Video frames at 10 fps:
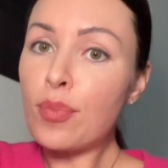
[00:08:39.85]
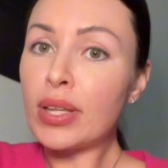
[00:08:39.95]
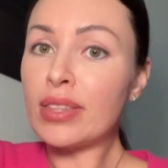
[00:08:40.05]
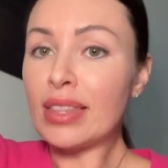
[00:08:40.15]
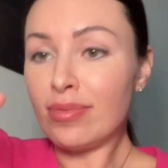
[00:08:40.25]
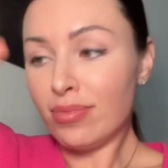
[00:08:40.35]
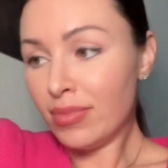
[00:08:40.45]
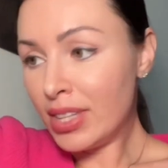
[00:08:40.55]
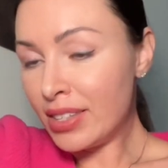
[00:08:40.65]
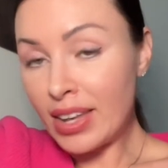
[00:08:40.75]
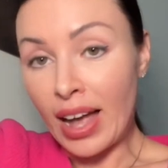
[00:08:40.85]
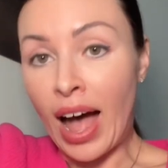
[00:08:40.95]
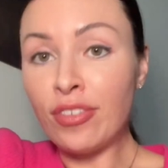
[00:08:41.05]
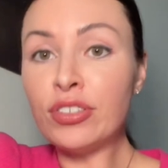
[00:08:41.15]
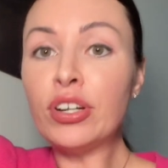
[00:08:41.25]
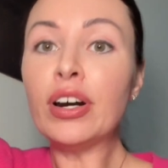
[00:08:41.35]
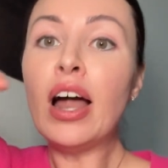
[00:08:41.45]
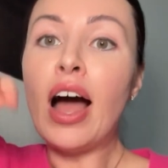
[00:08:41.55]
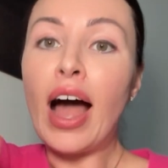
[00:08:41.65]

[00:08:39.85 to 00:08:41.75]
but the day after,